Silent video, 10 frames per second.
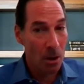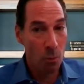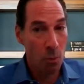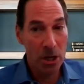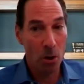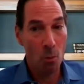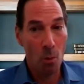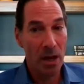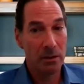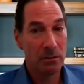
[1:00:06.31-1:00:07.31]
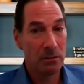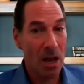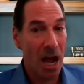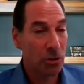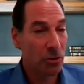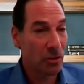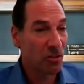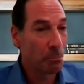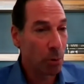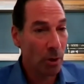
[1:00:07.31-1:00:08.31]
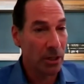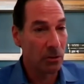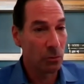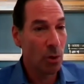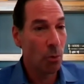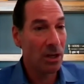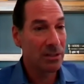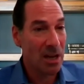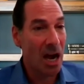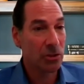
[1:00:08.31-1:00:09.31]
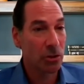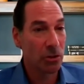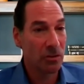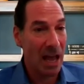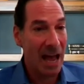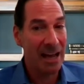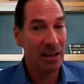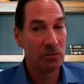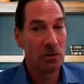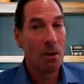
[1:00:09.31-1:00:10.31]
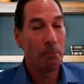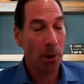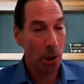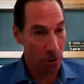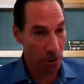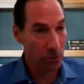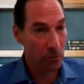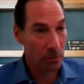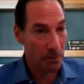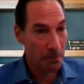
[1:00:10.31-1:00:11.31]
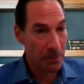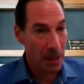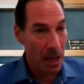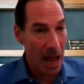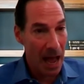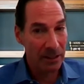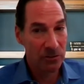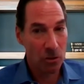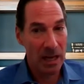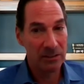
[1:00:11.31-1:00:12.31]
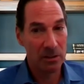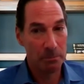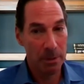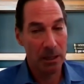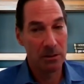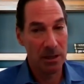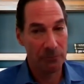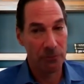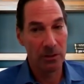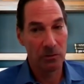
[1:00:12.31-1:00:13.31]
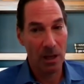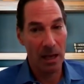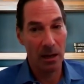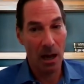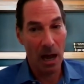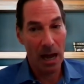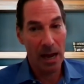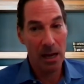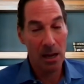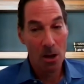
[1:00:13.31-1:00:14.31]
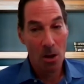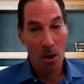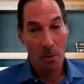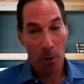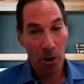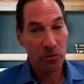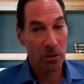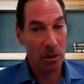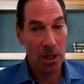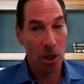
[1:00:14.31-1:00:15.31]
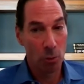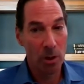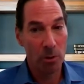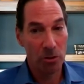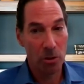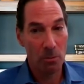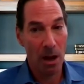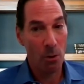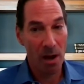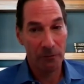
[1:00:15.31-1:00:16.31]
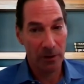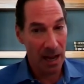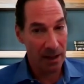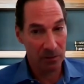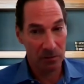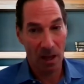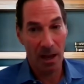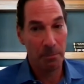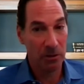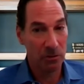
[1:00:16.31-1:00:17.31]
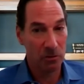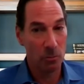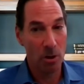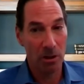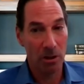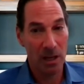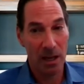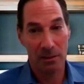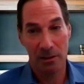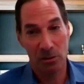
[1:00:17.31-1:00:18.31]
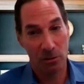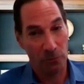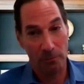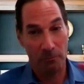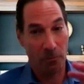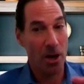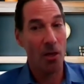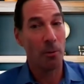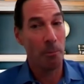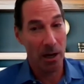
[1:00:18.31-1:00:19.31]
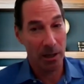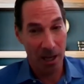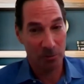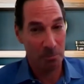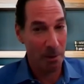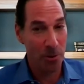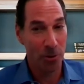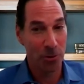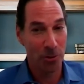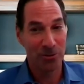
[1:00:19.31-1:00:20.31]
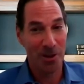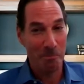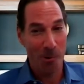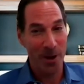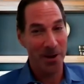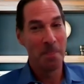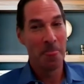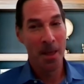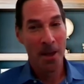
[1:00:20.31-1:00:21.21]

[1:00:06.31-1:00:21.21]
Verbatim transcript: We don't want doctors as employees. We want doctors as partners. And so that's a big difference. And I personally agree with you. My wife and I have a side business in real estate. This is for, for another podcast. Maybe you'll do at some point.